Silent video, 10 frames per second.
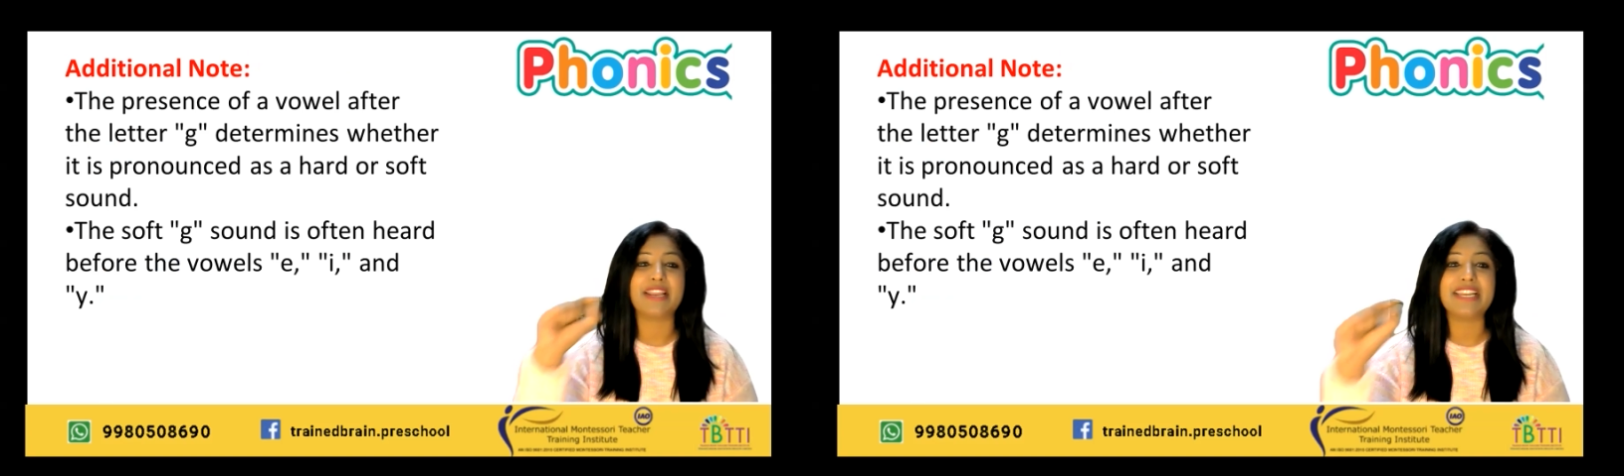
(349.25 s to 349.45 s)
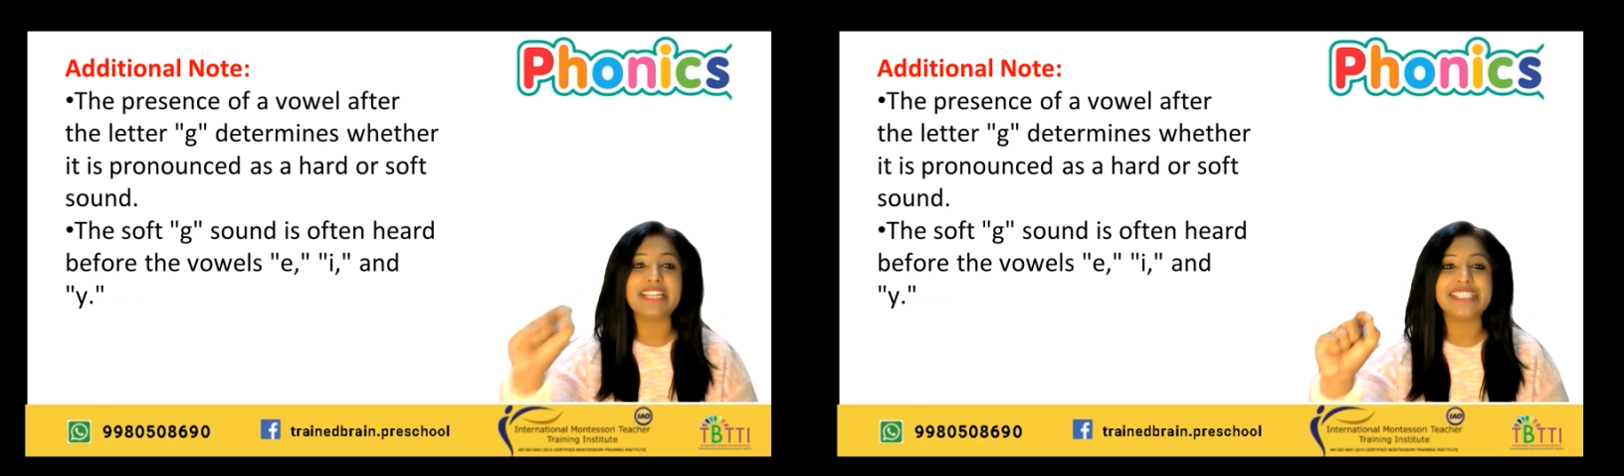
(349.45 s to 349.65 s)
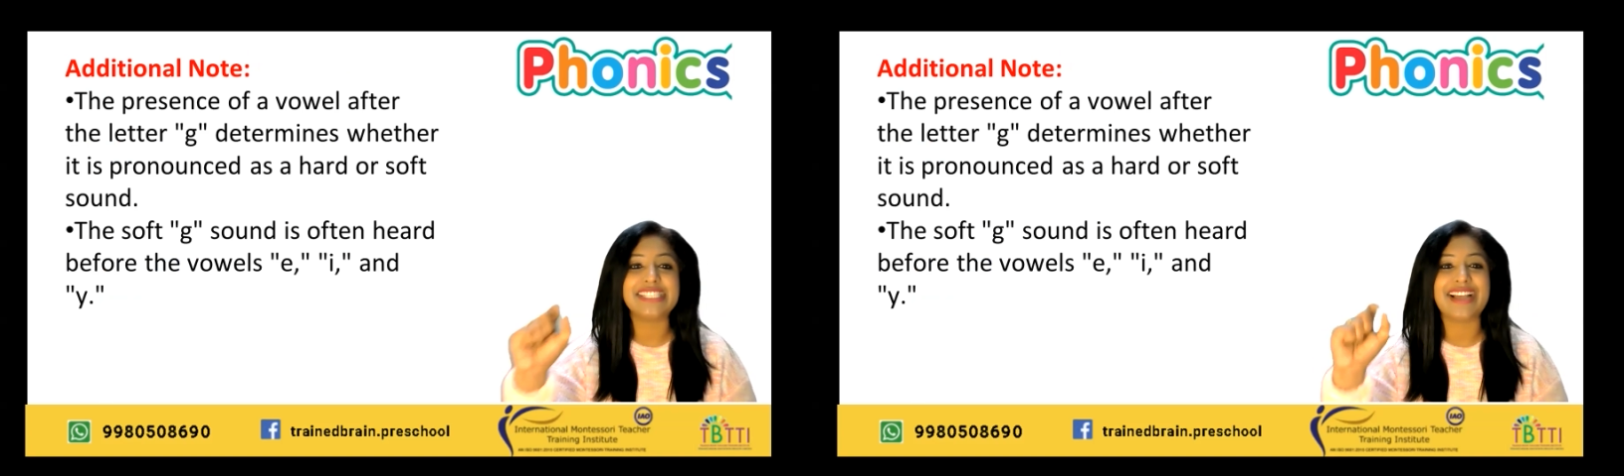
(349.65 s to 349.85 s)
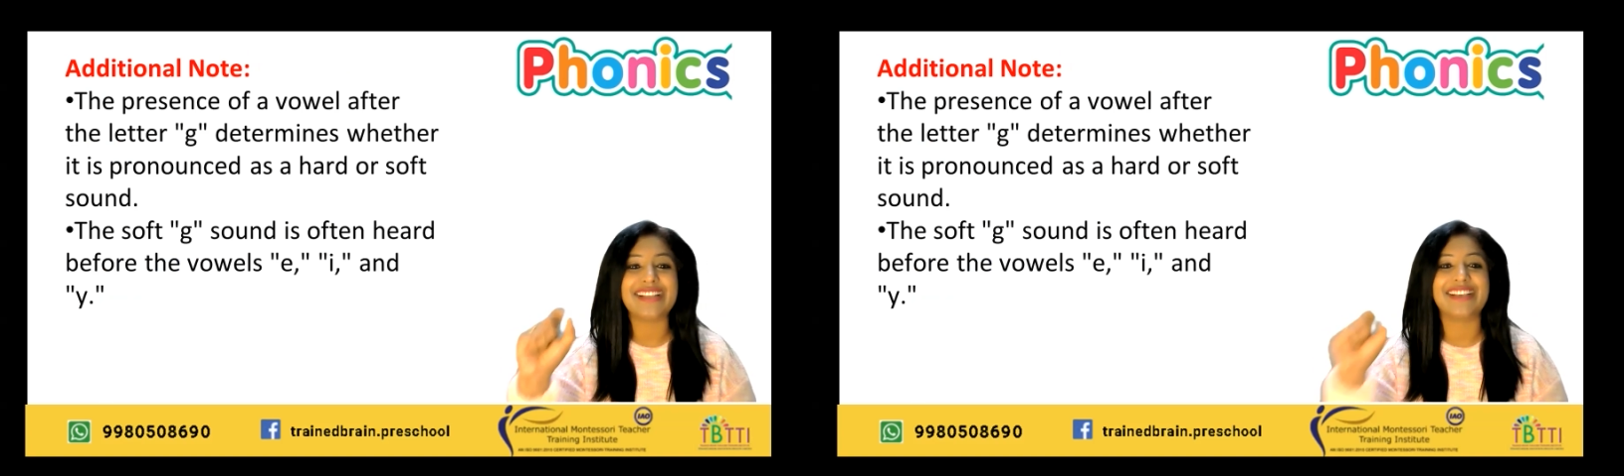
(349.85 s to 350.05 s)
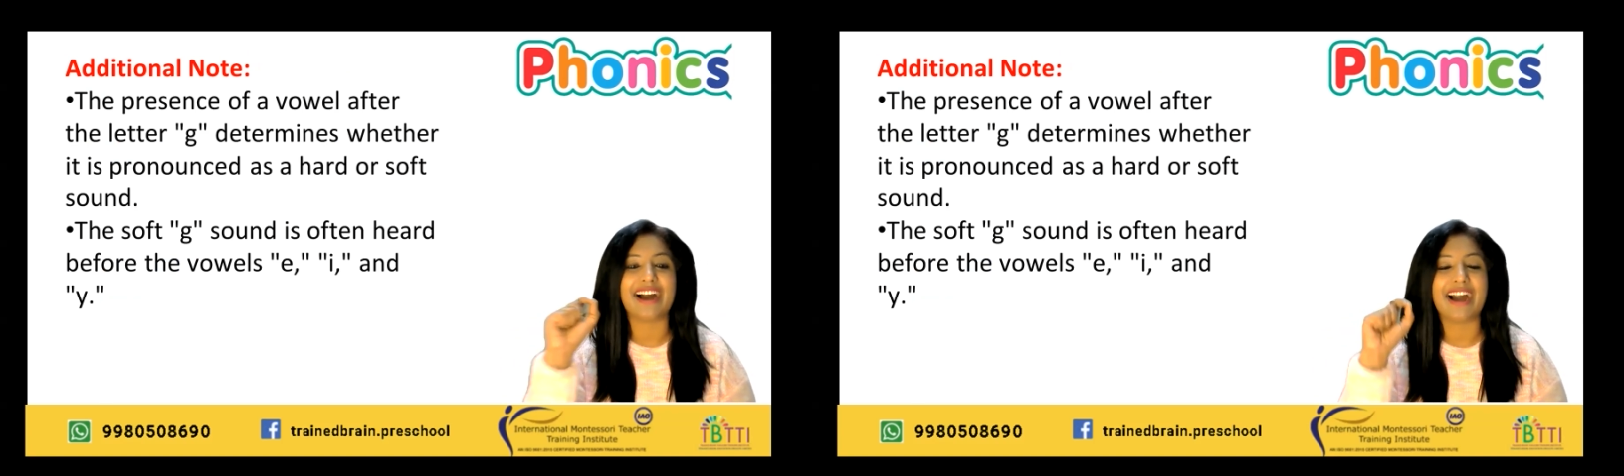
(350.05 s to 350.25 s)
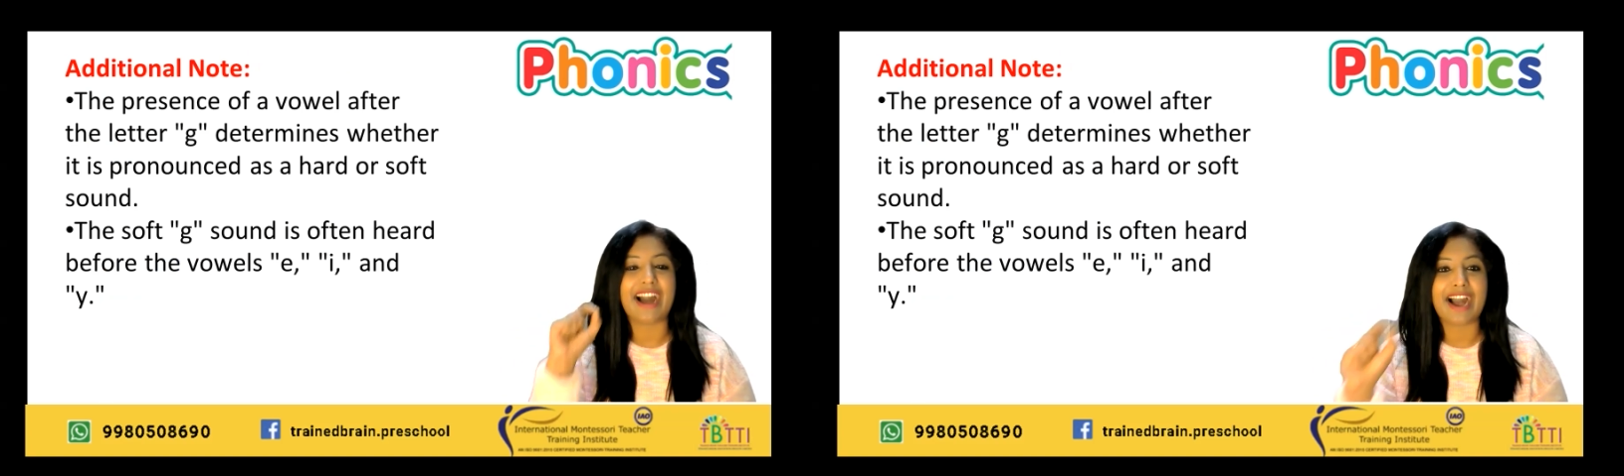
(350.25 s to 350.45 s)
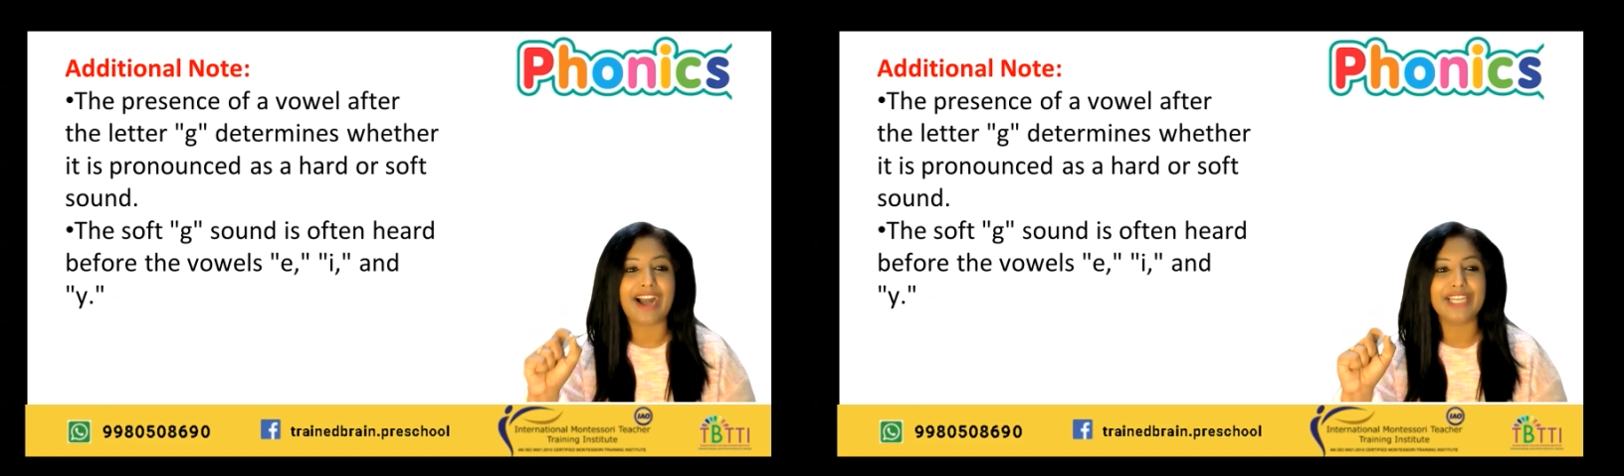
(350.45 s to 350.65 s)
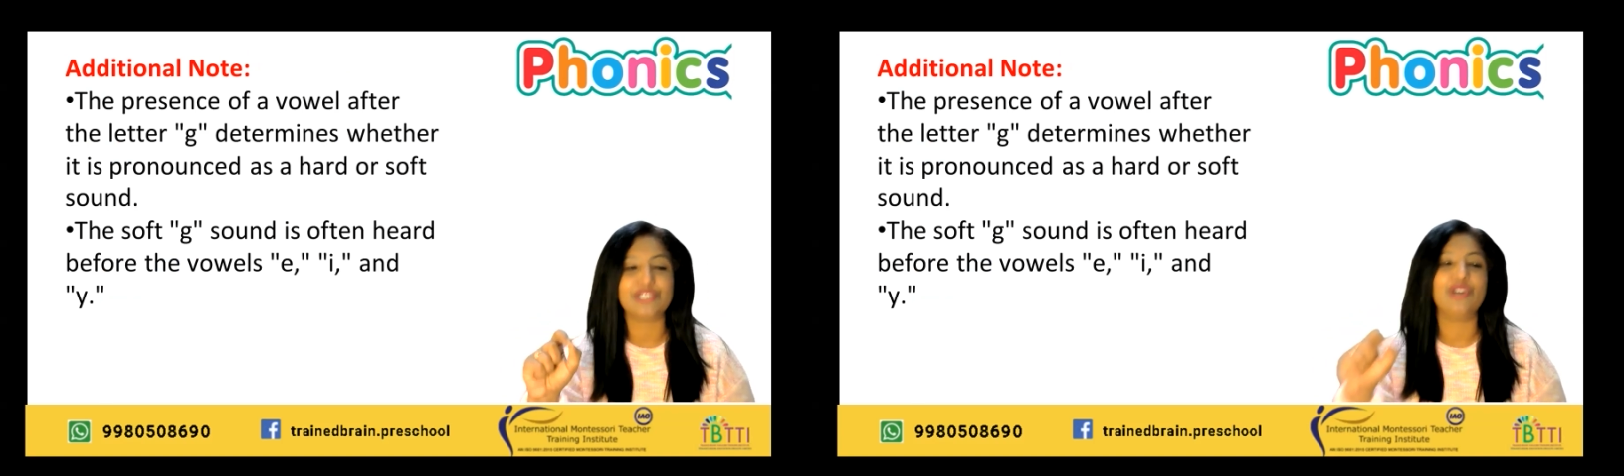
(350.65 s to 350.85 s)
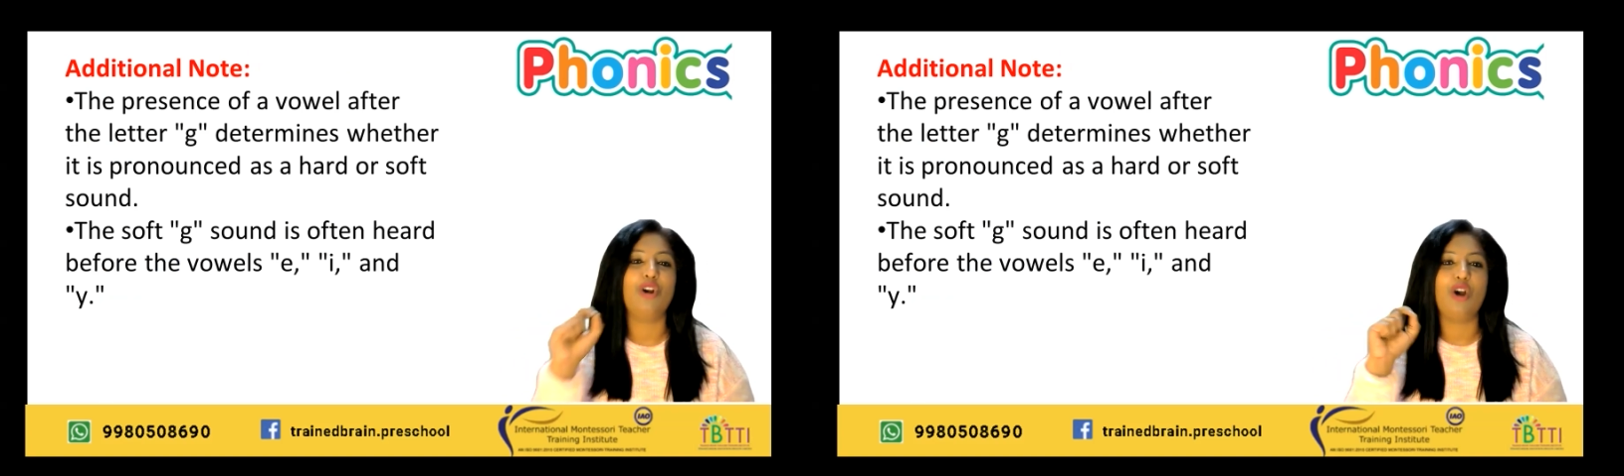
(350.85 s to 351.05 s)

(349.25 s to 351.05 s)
pronounced as a hard